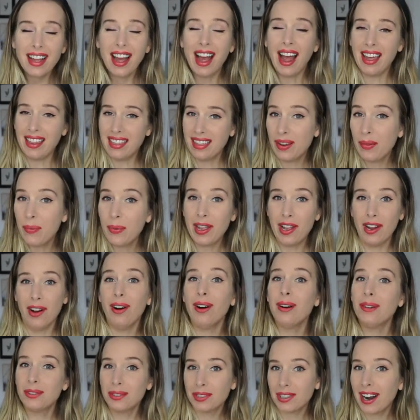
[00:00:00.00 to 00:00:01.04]
I think we
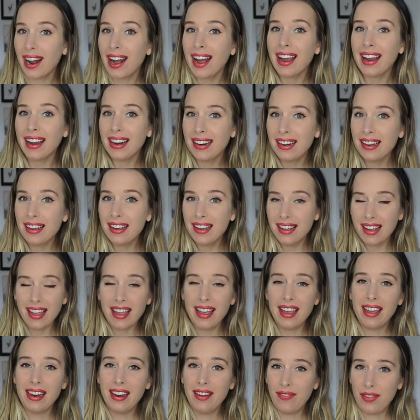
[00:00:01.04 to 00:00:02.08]
all tried.
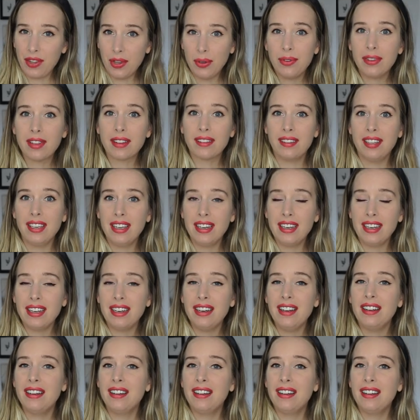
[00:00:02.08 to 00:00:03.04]
And if you succeeded,